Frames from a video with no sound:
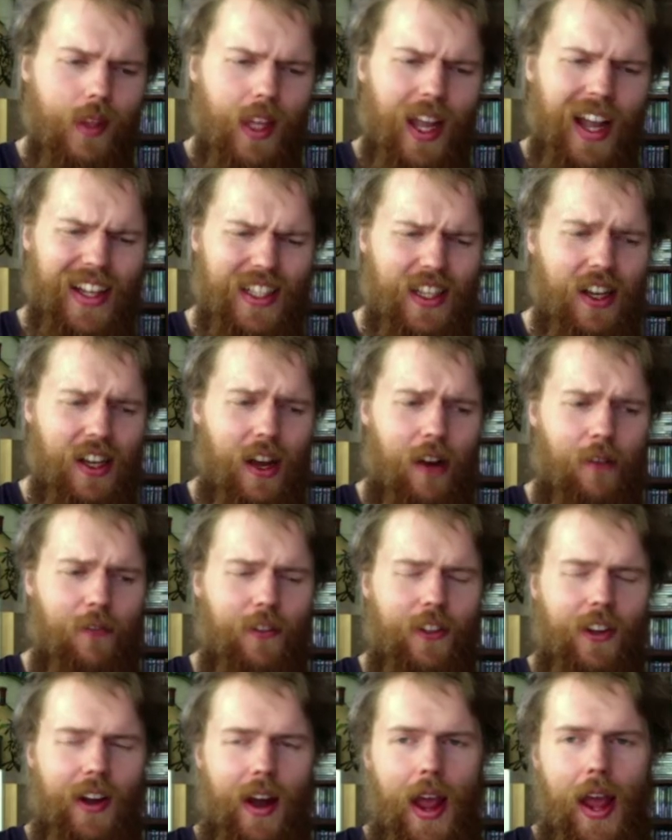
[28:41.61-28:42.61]
has the kind
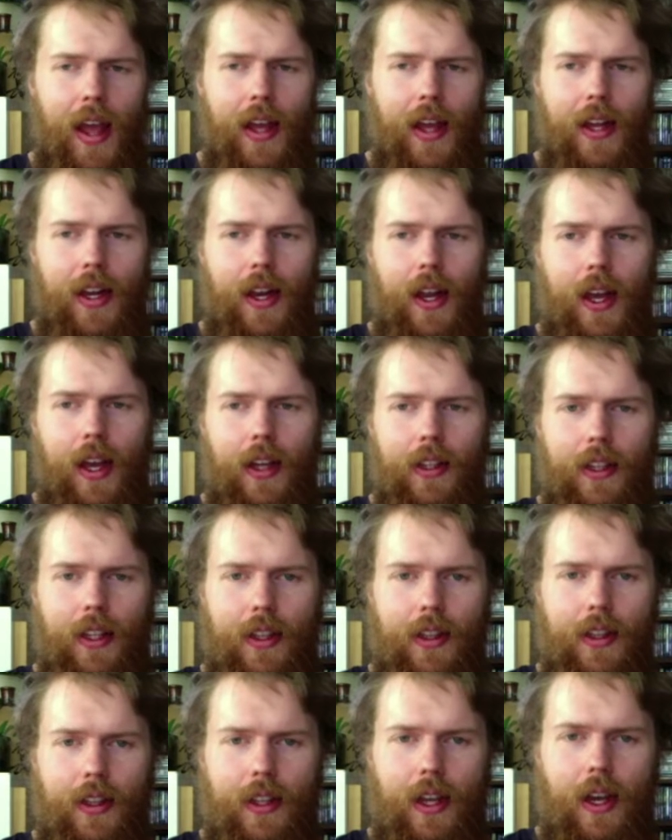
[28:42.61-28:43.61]
of training
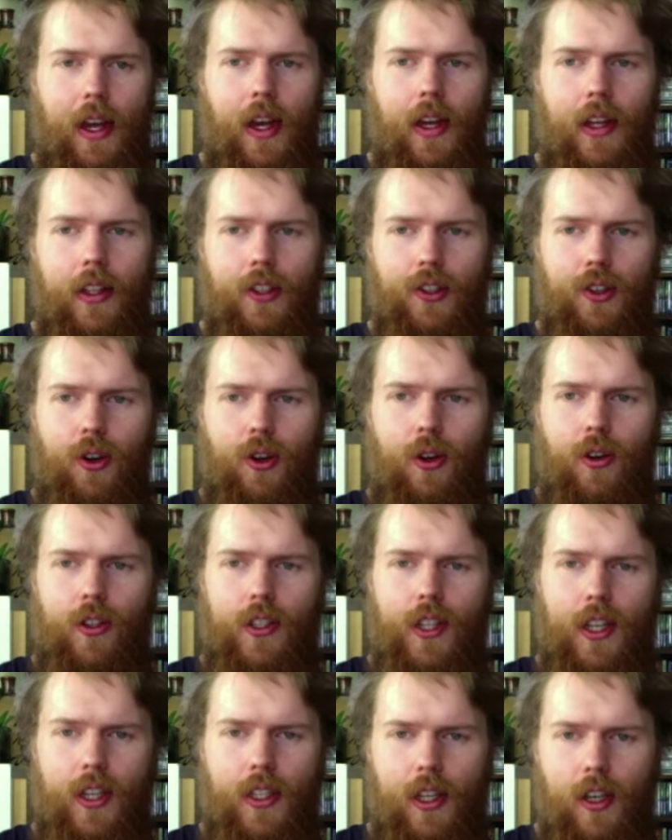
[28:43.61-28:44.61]
that the
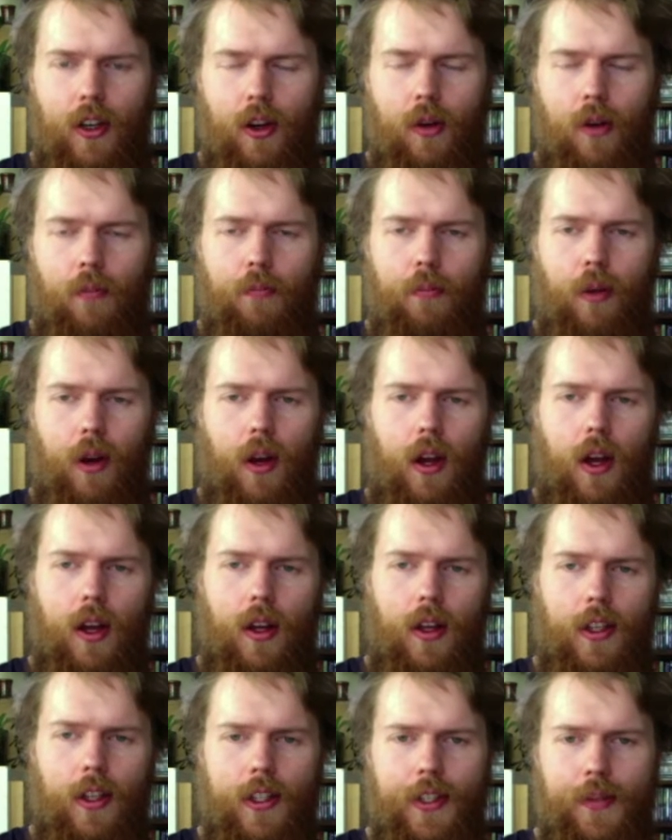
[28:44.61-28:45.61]
Scorsese,
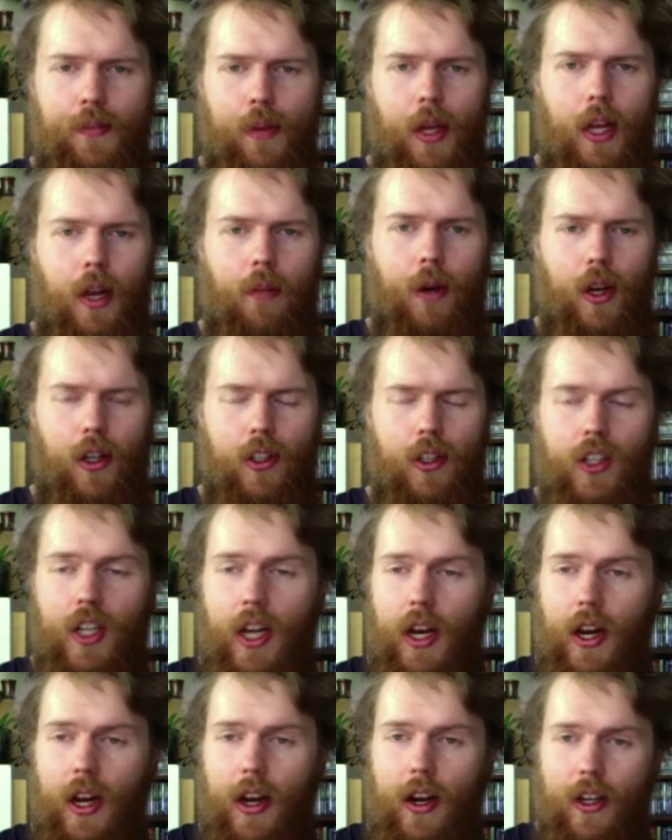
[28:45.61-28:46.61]
Coppola, Spielberg
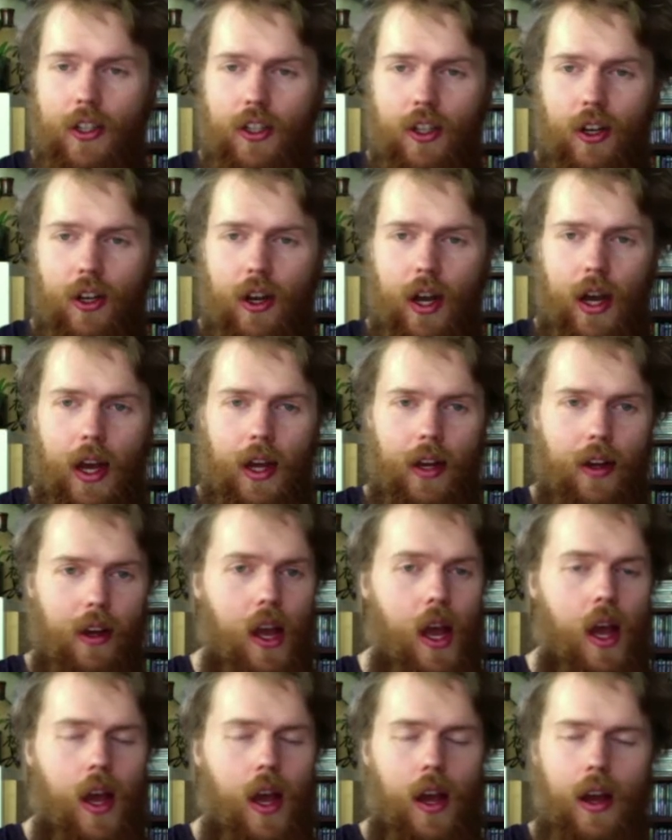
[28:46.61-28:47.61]
generation had.
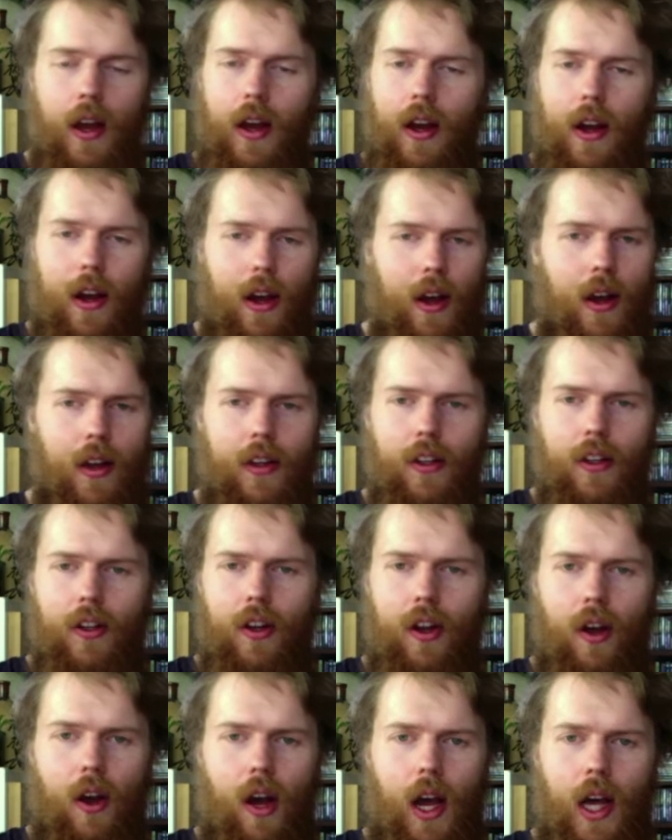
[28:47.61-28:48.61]

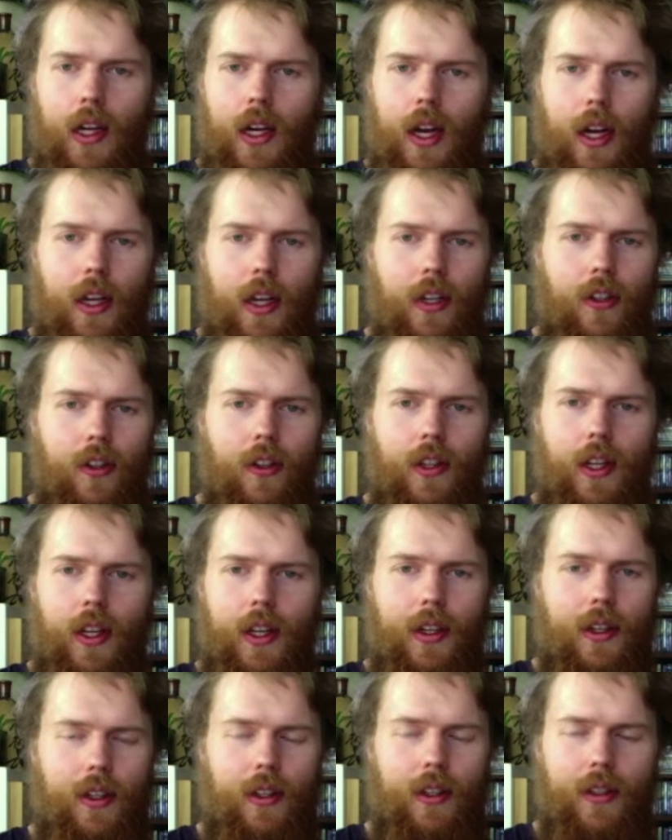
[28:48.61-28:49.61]
I don't
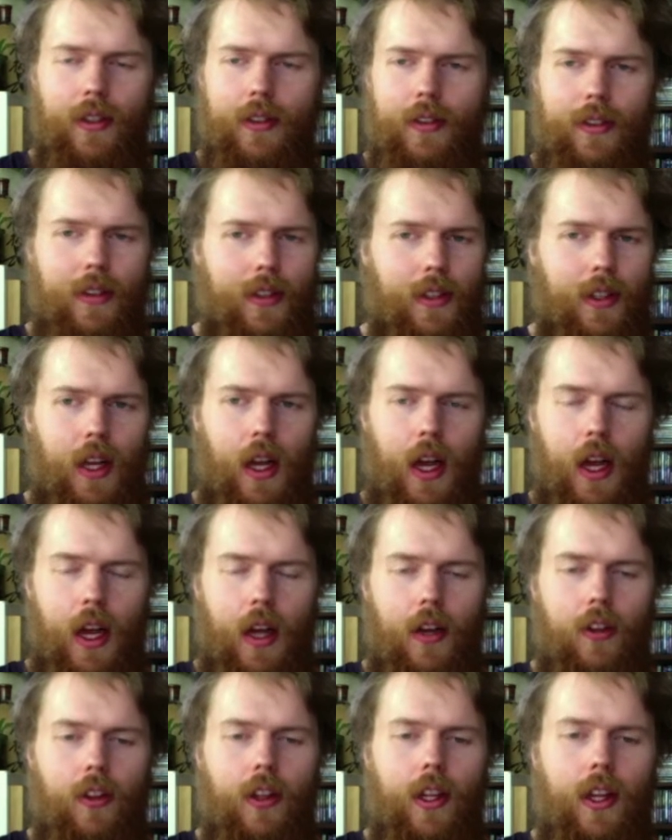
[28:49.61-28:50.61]

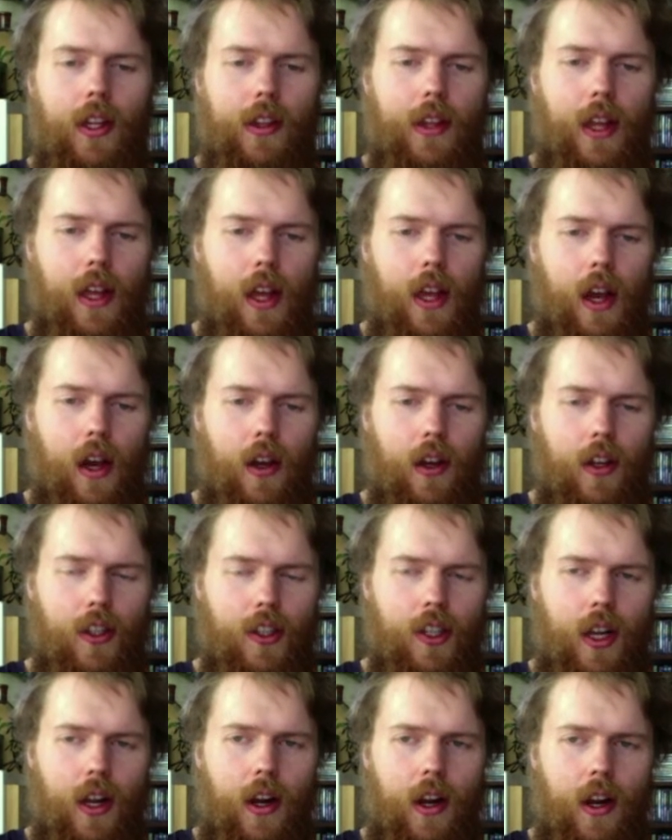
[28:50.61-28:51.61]
think the younger
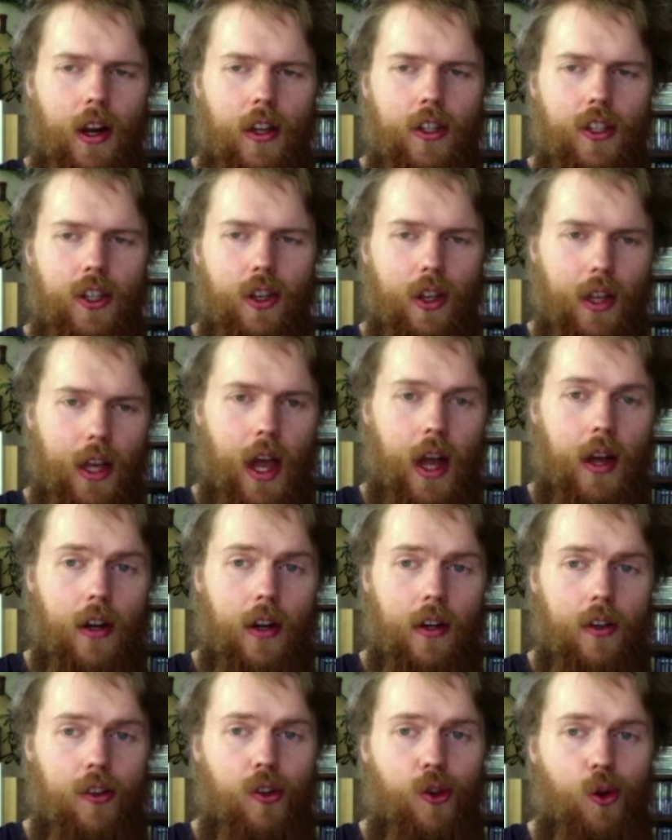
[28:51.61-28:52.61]
generation
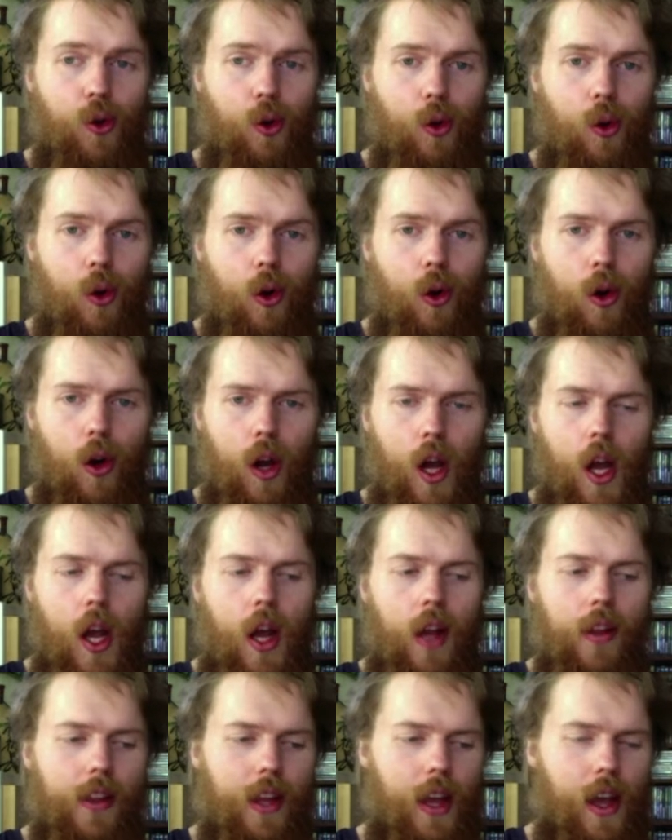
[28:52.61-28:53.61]
can do
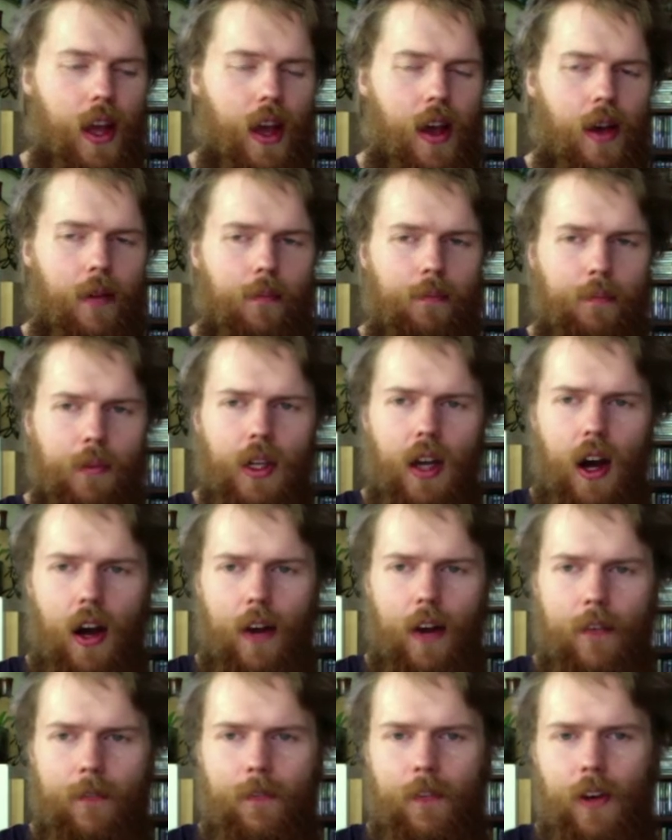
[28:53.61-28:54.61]
the
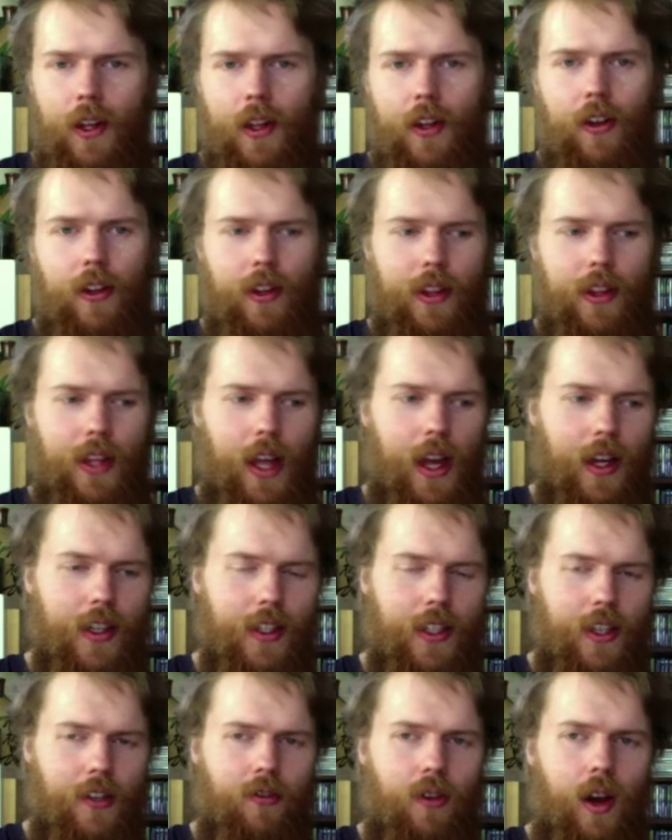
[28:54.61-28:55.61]
Godfather,
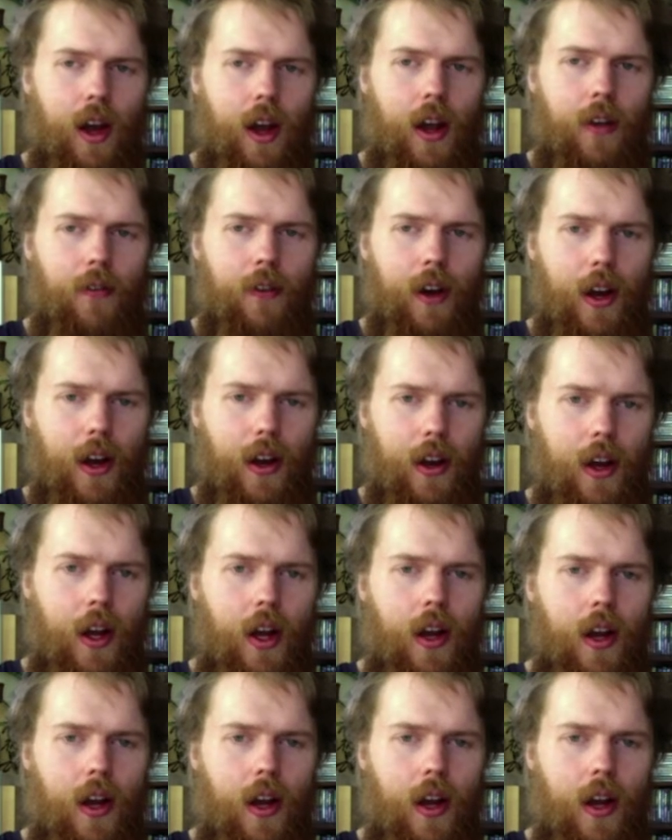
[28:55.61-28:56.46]
Taxi Driver,